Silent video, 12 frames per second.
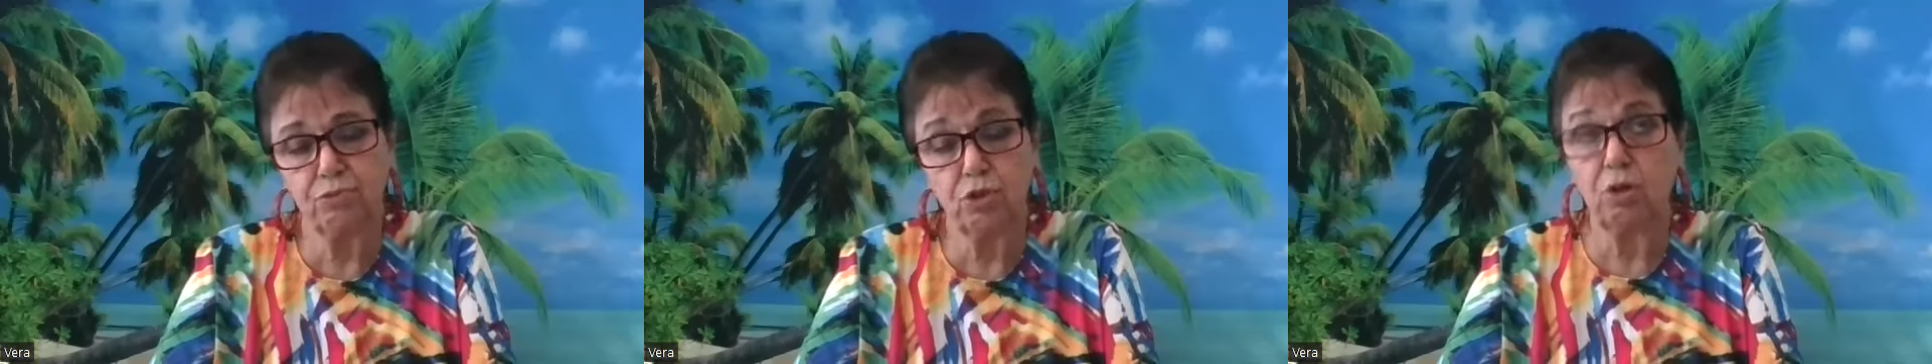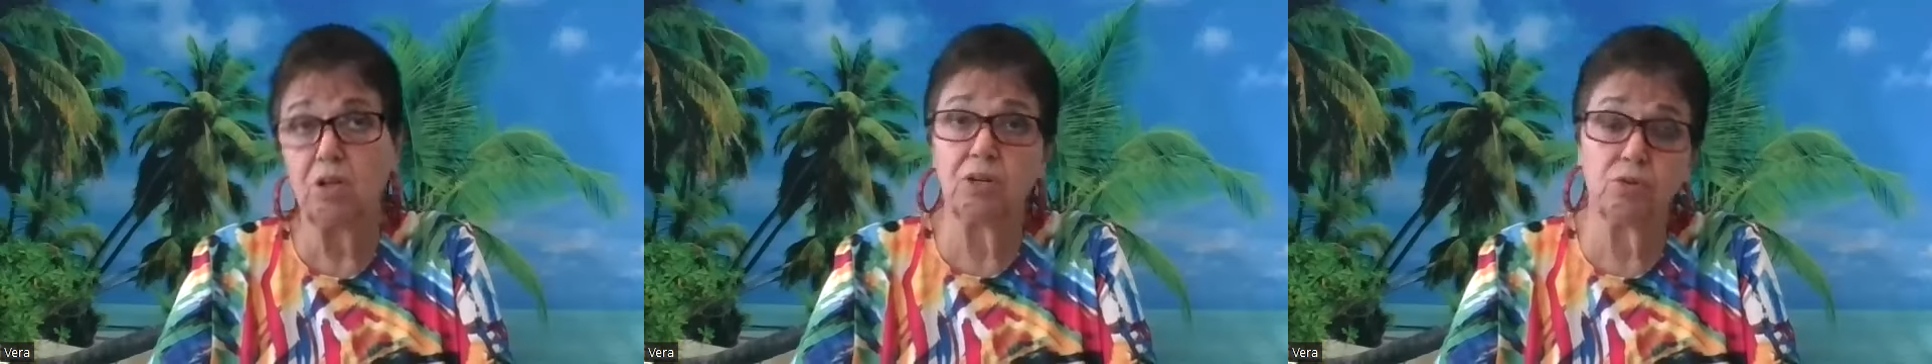
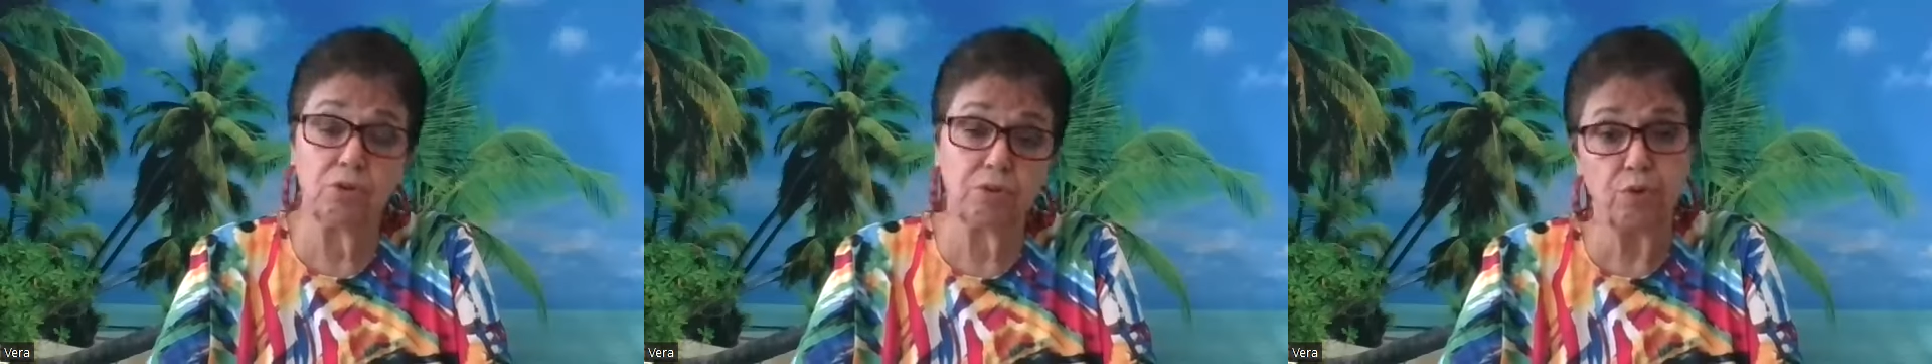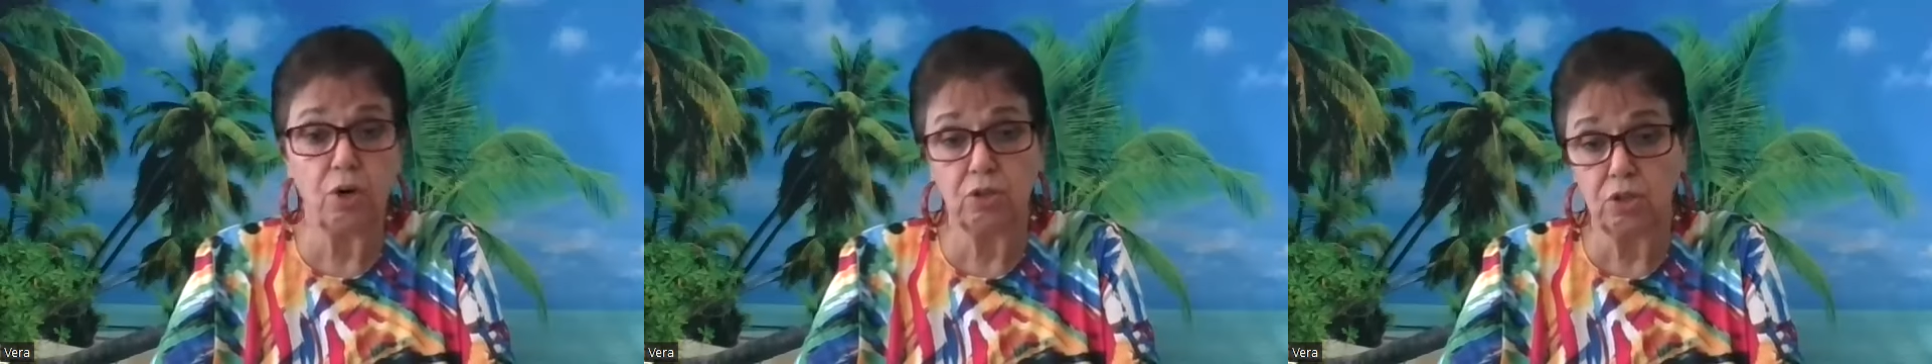all our
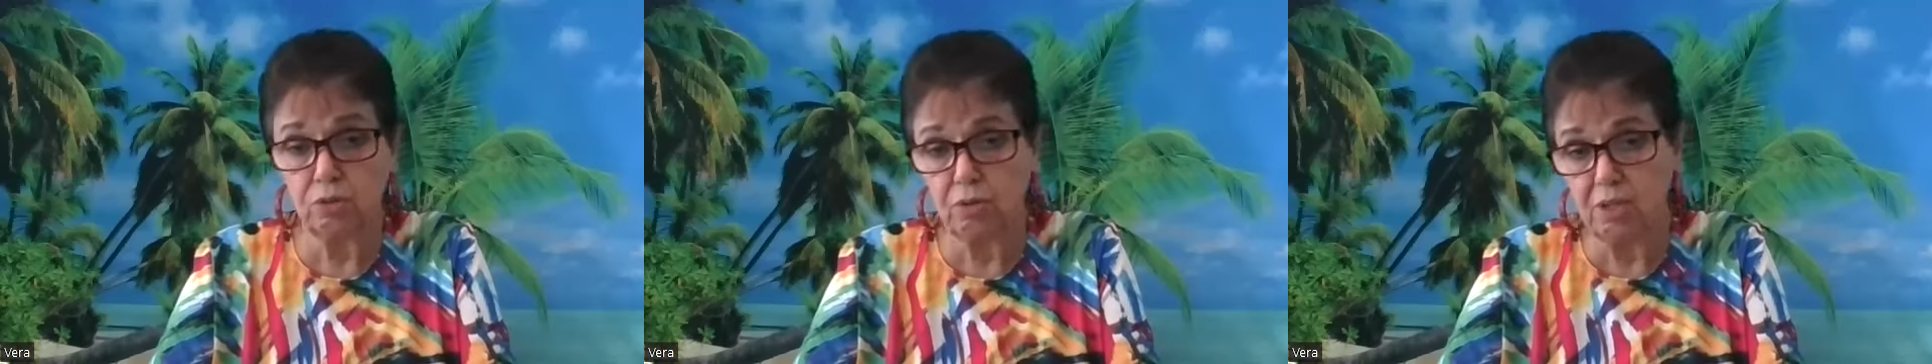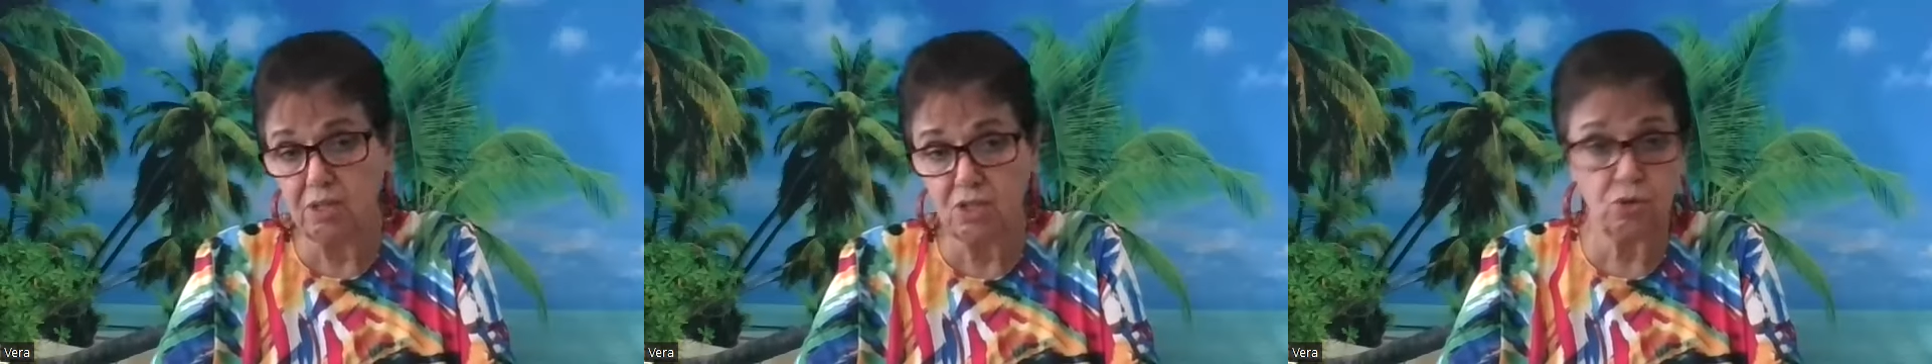
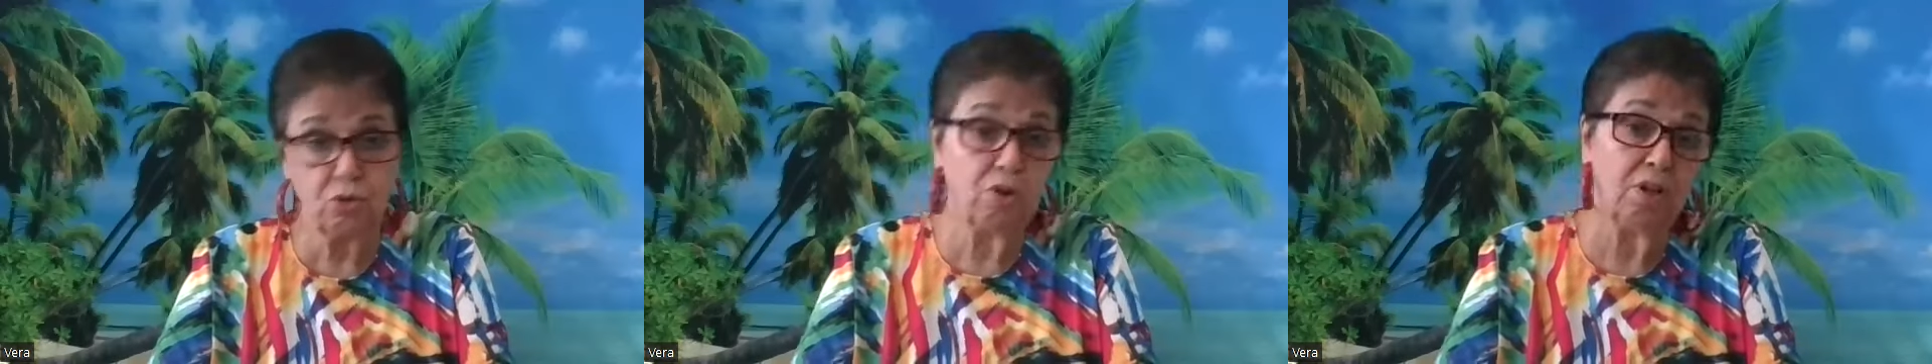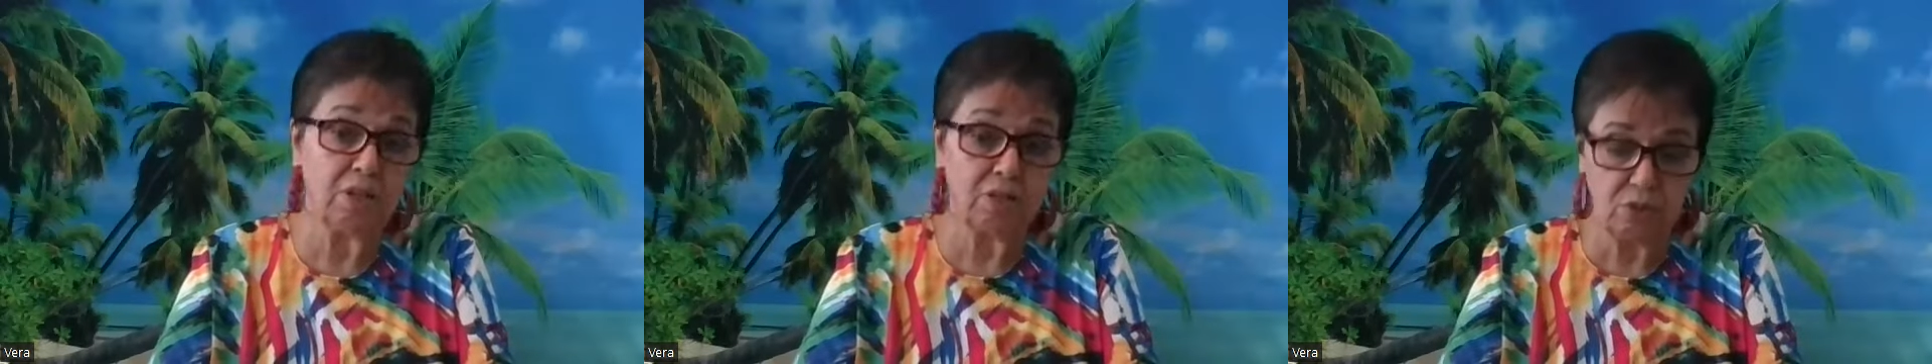wrongdoings,
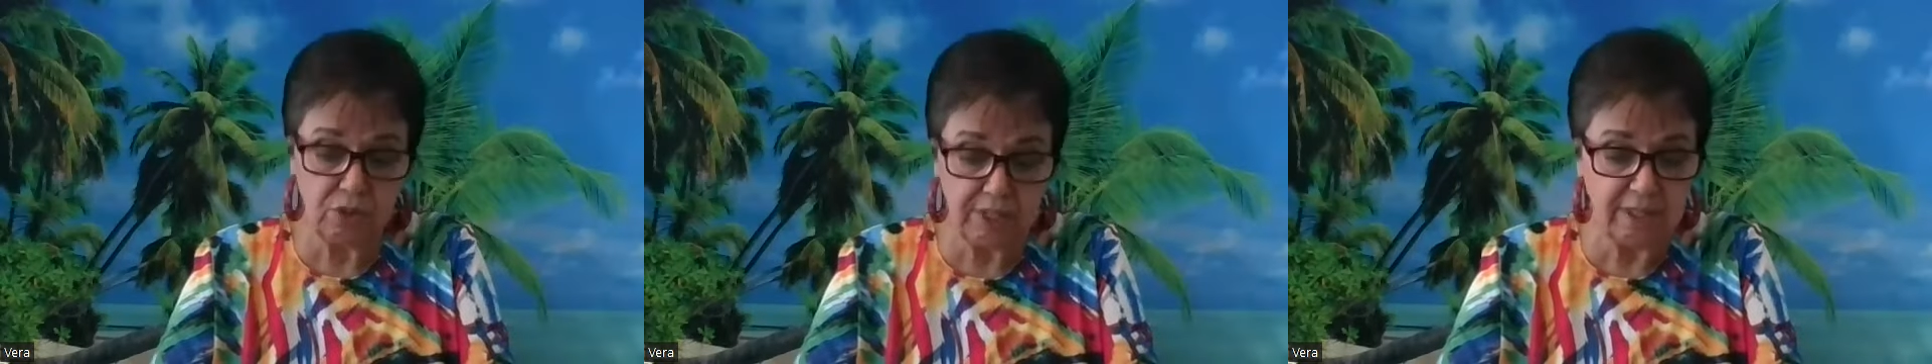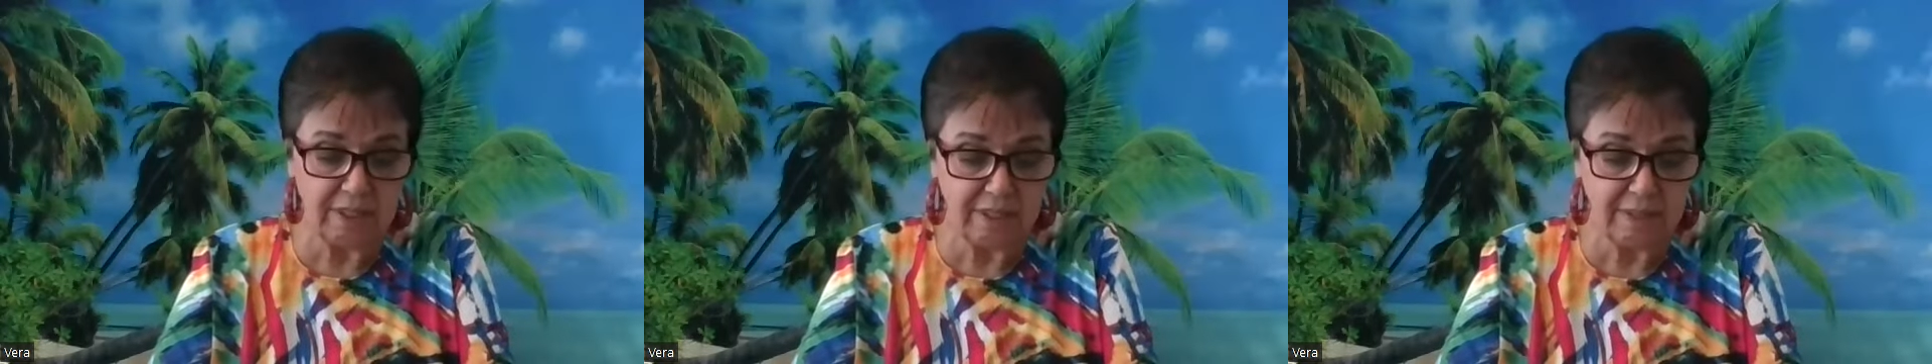all our
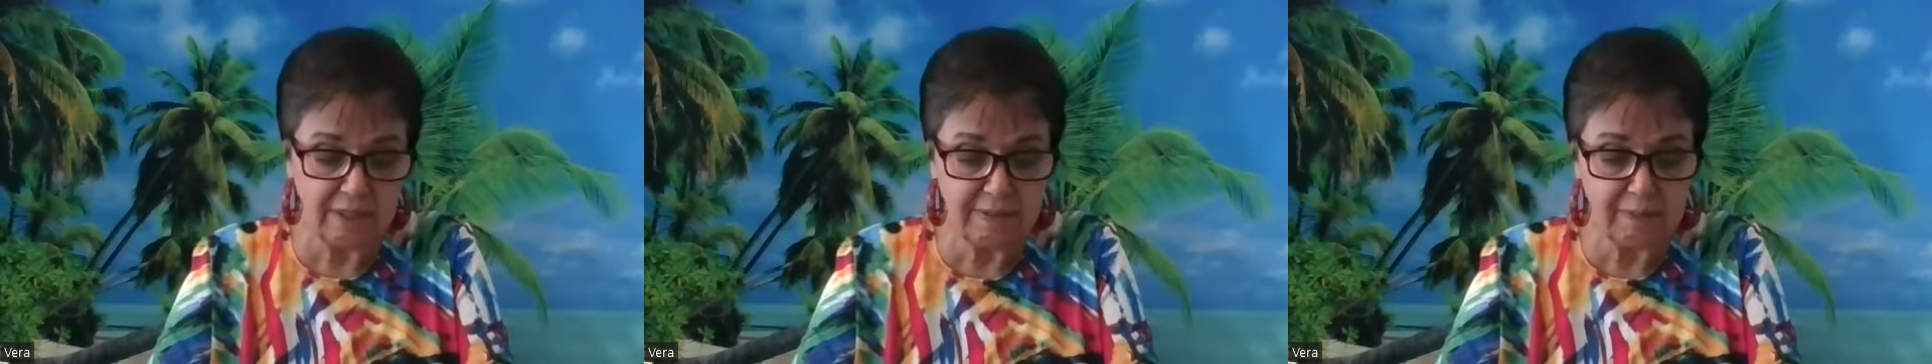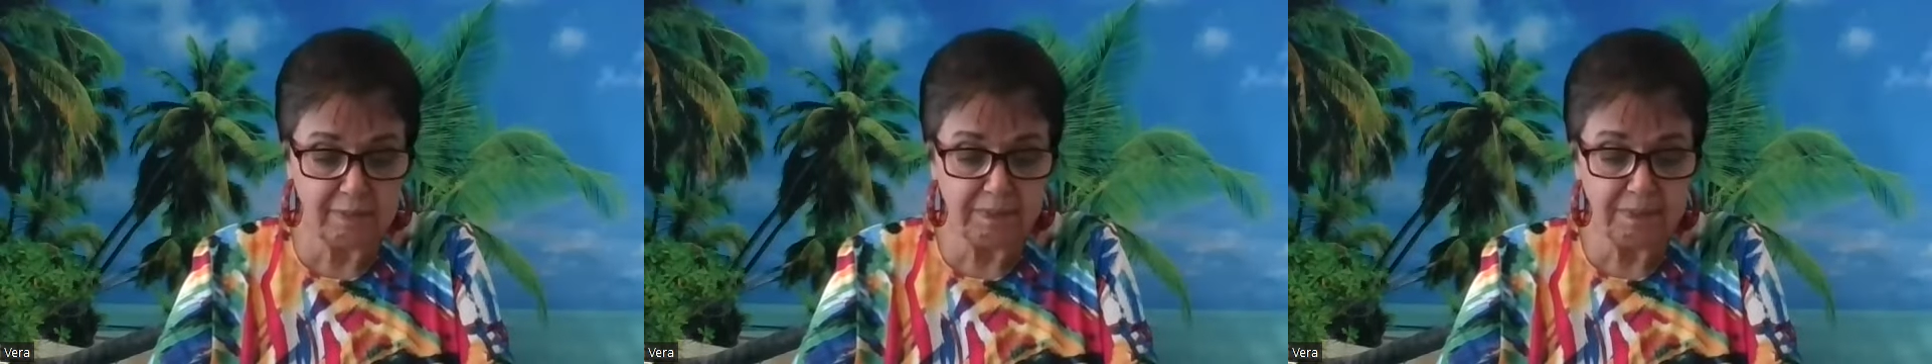
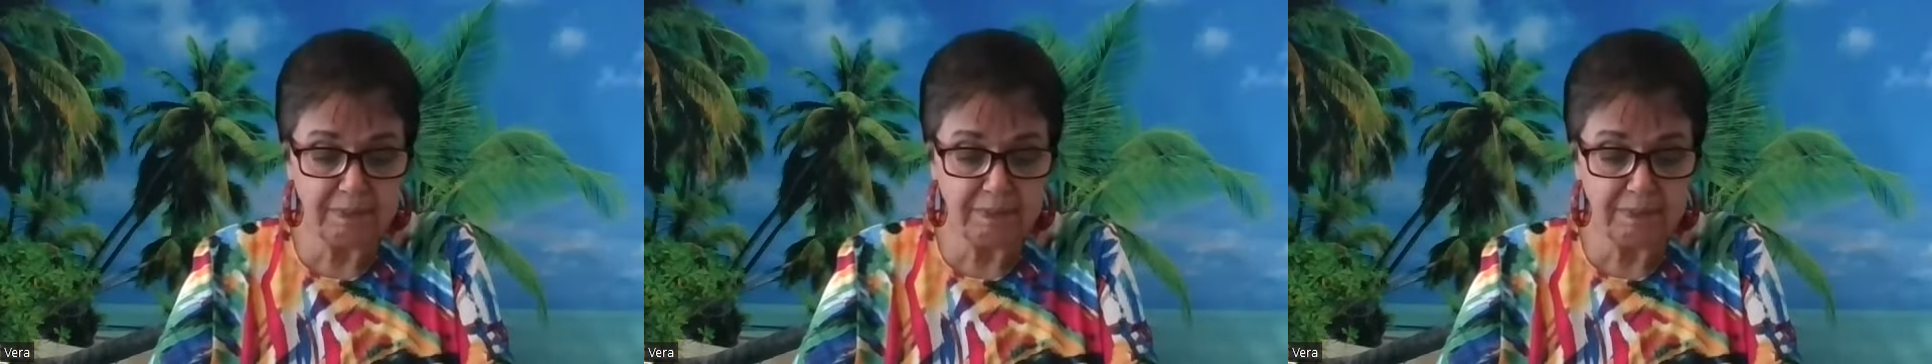sins.